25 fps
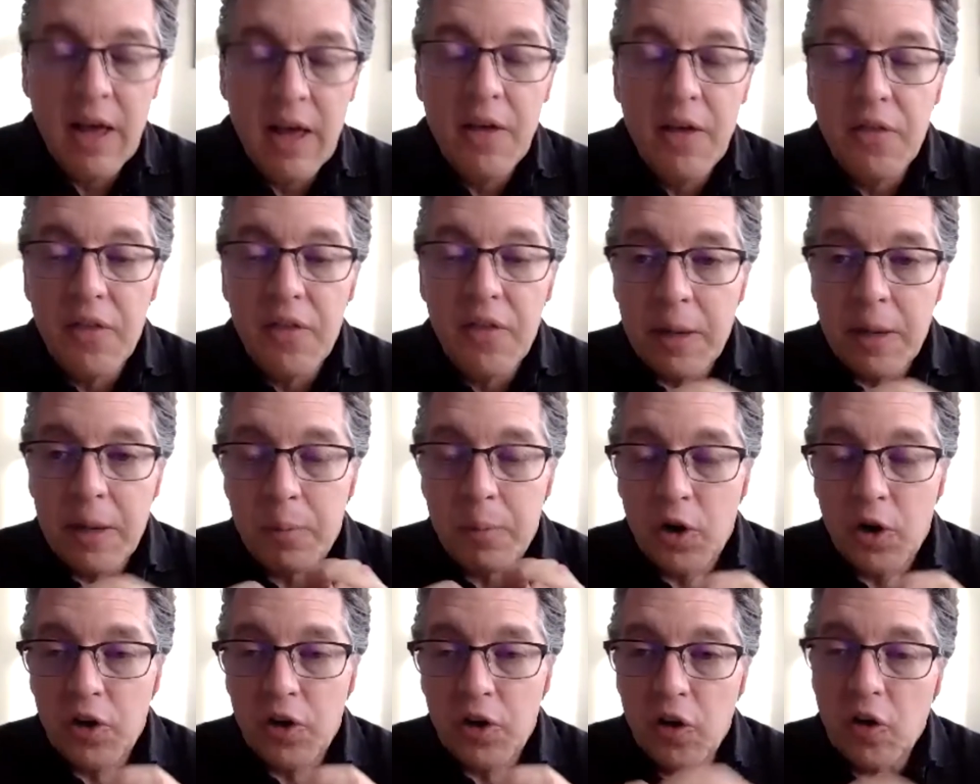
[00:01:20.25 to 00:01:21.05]
that
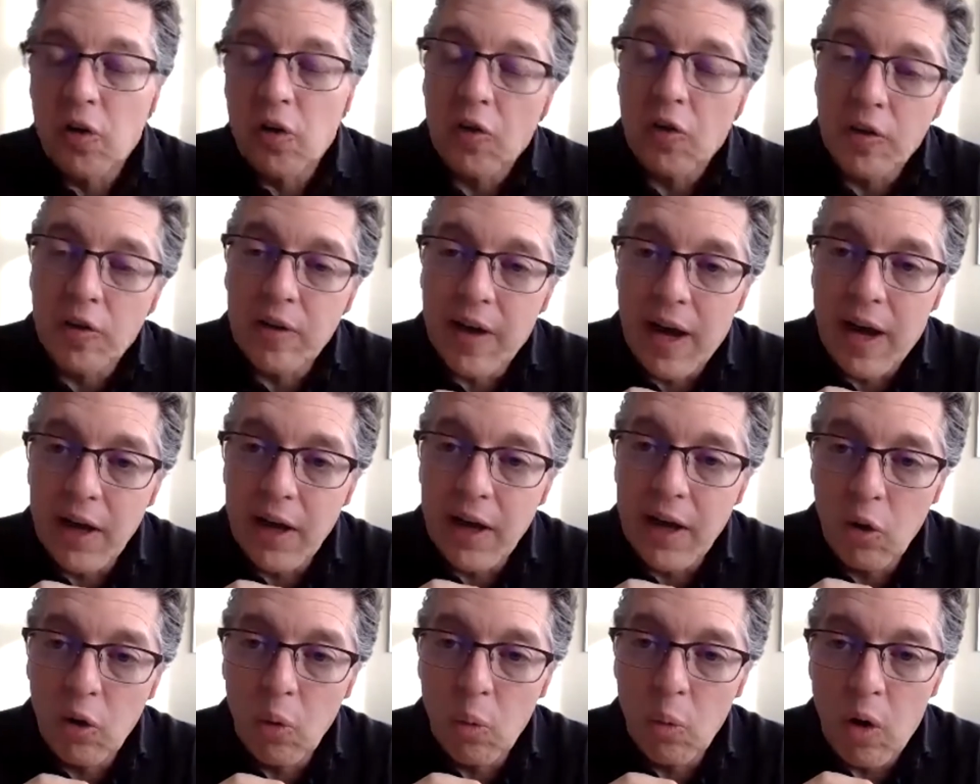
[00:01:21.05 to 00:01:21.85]
particular
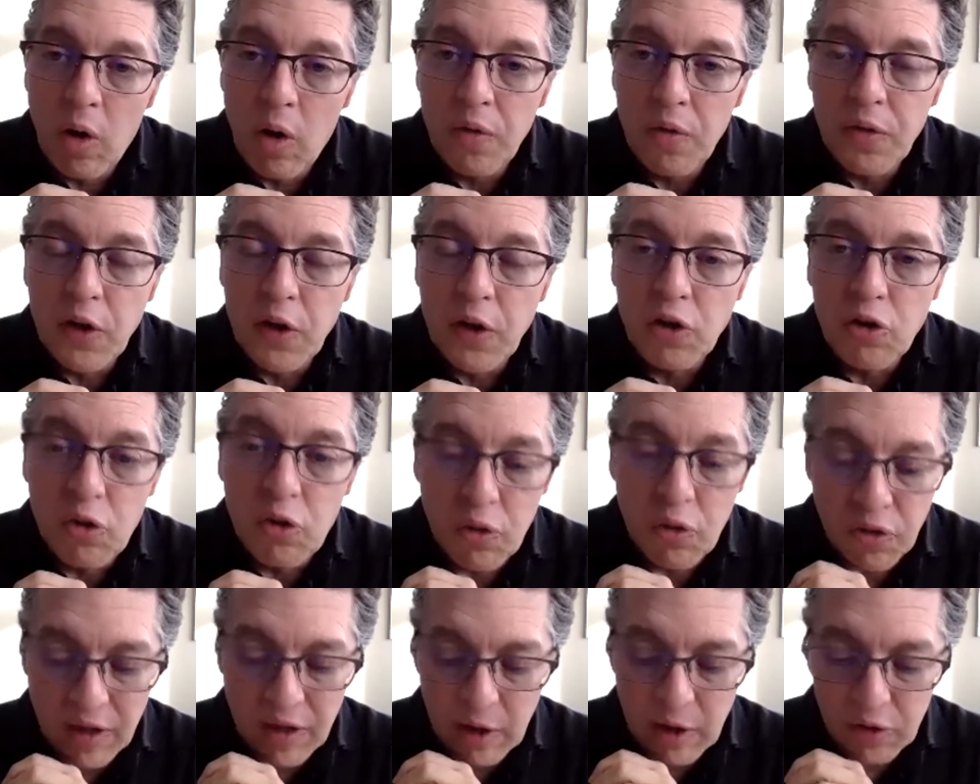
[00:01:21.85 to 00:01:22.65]
title won the
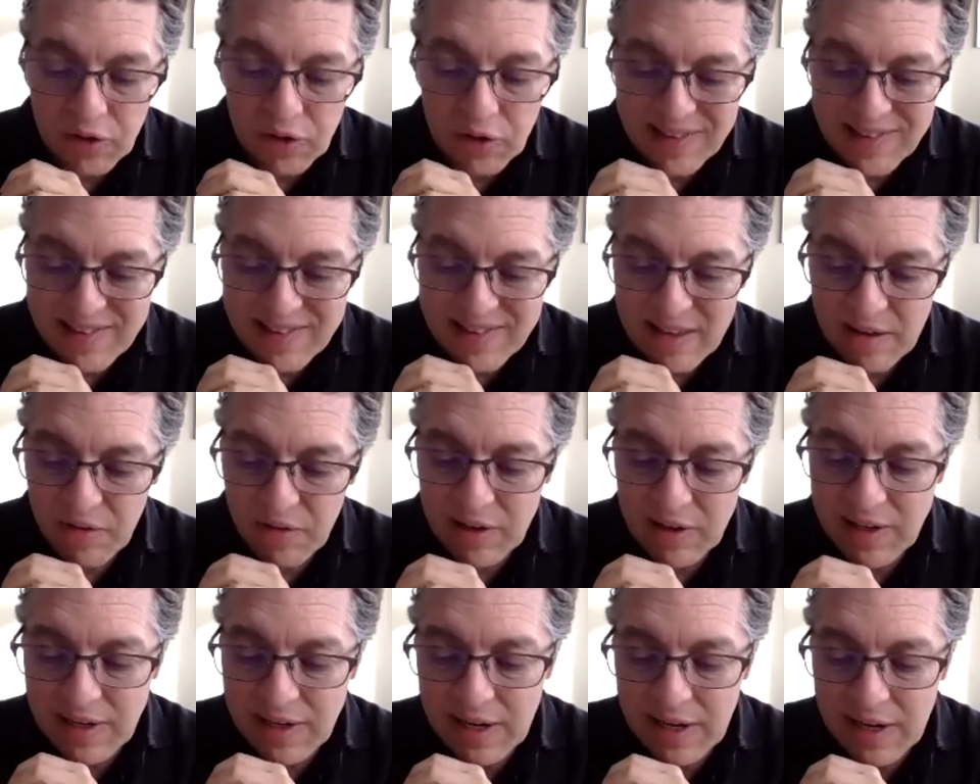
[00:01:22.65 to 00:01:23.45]

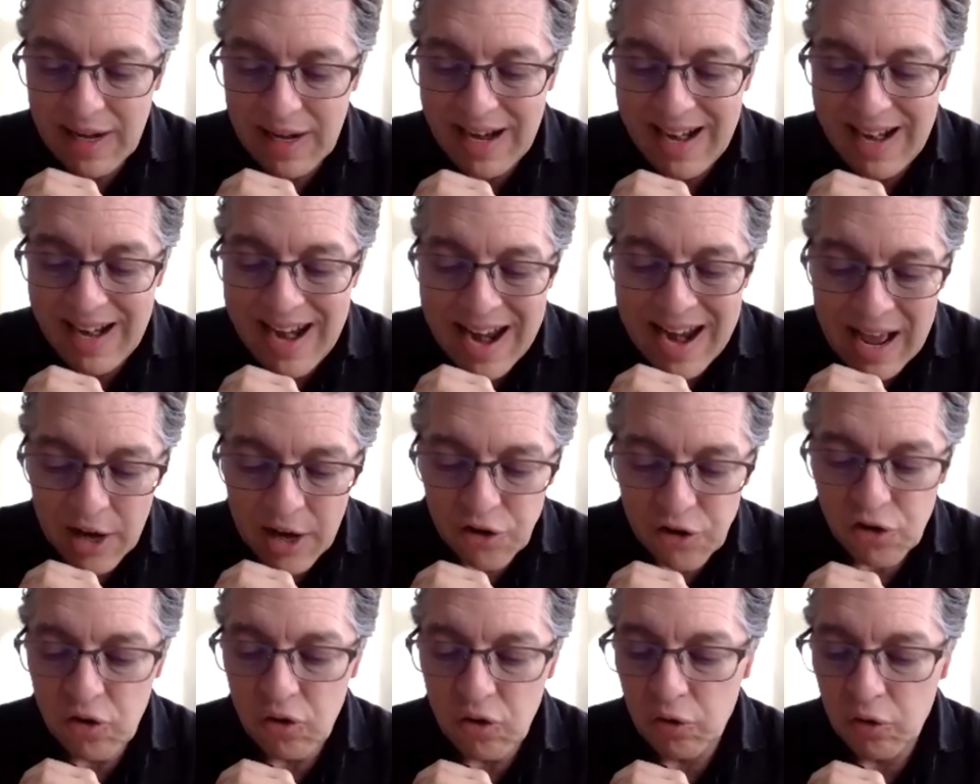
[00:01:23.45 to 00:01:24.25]
2017
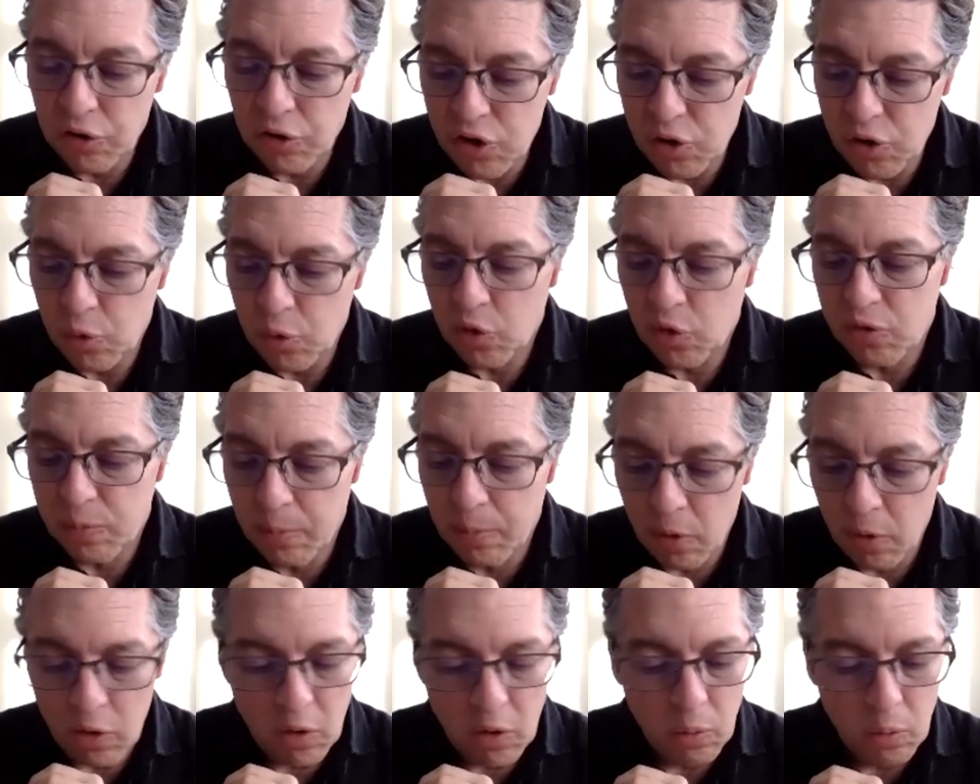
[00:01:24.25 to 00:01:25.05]
National Jewish
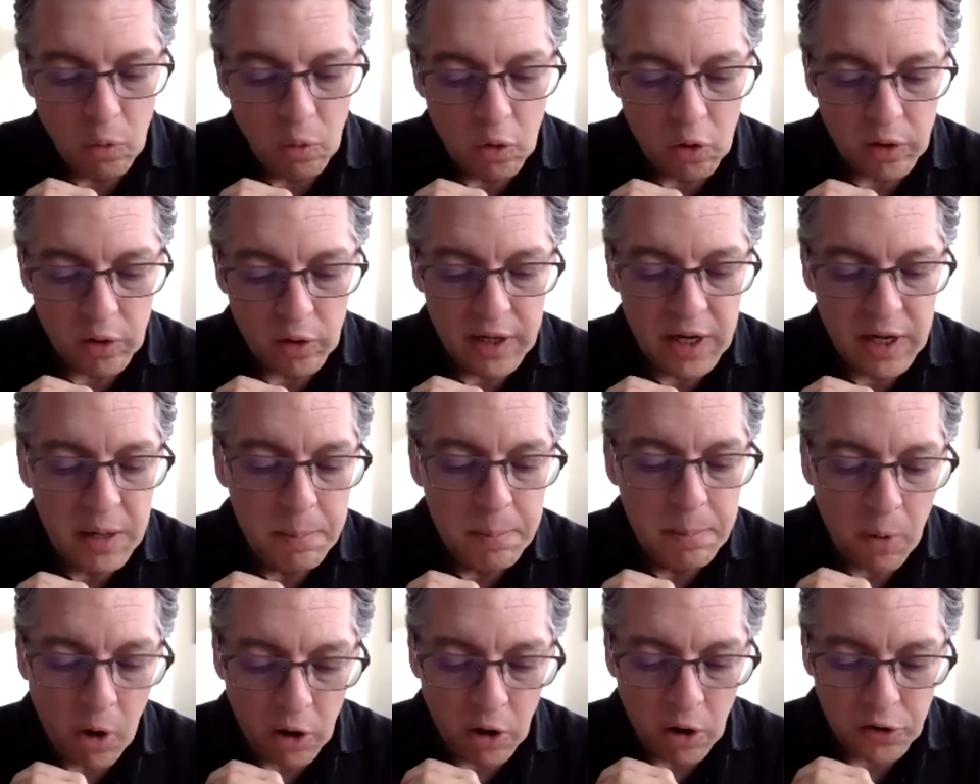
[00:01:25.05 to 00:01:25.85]
Book Award in
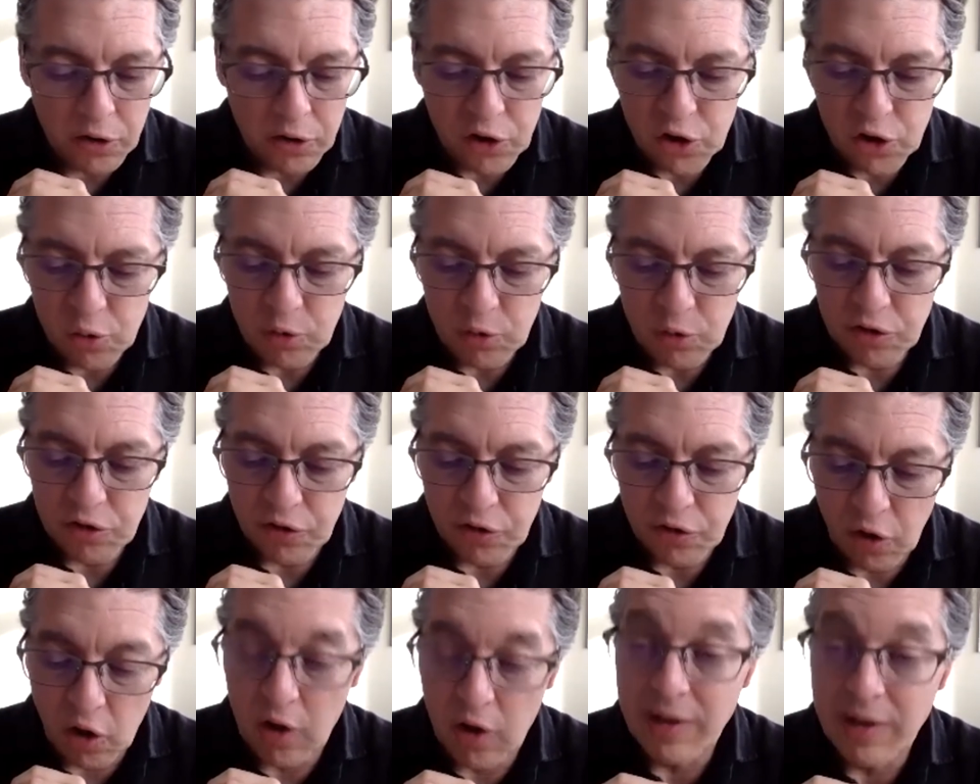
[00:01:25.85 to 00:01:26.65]
Modern Jewish
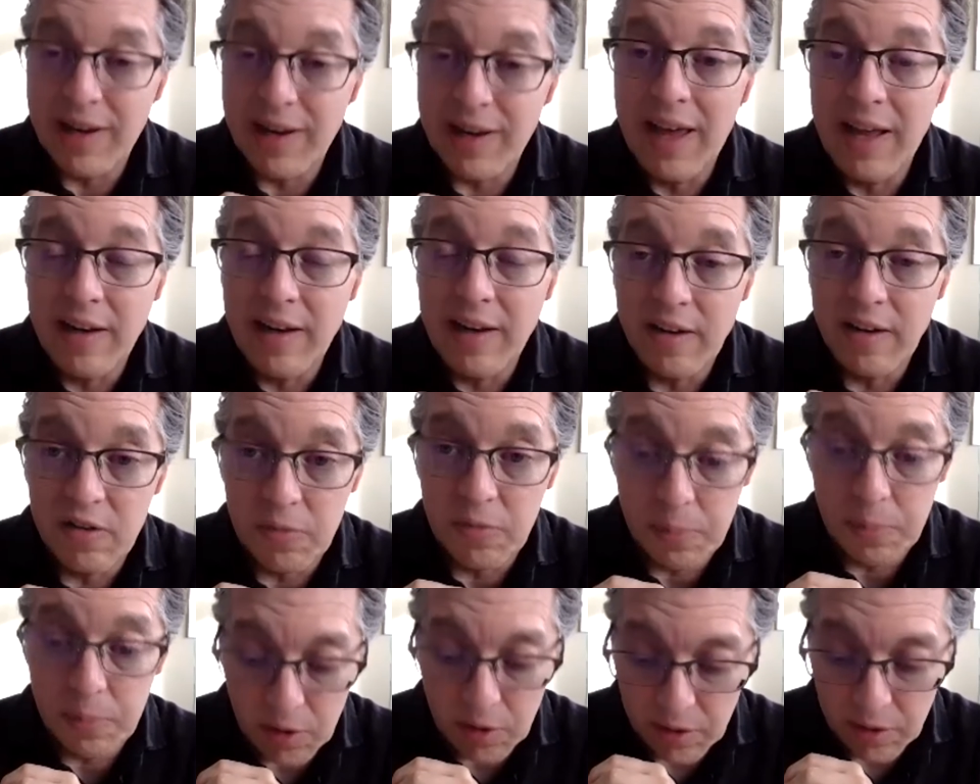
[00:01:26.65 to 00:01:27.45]
Thought and
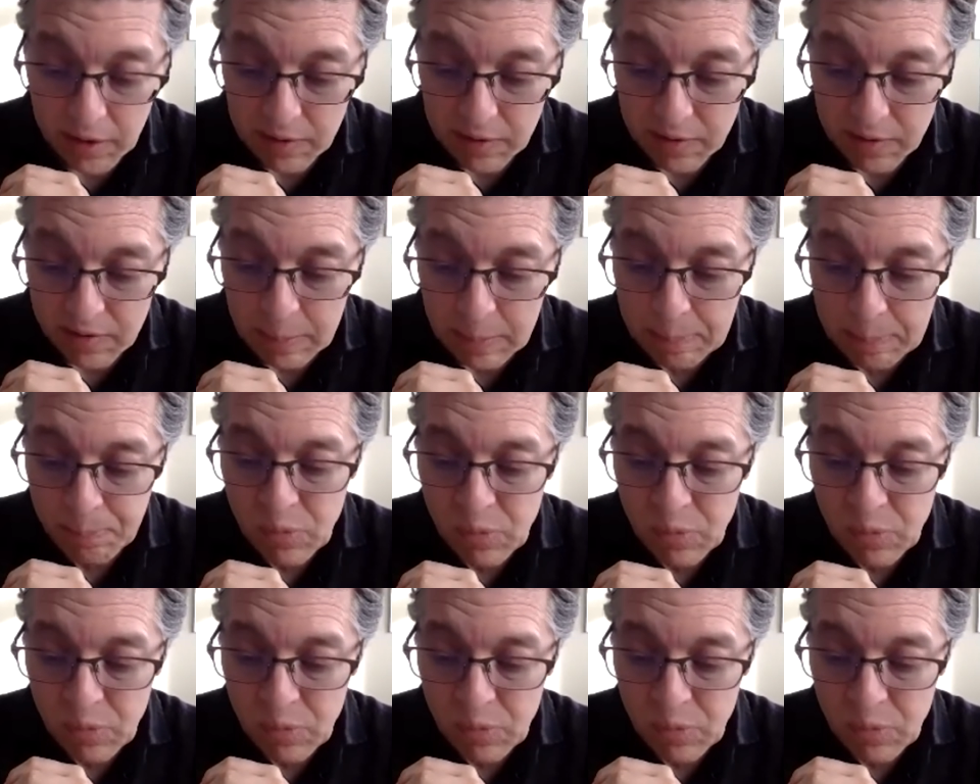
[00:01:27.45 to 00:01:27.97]
Experience.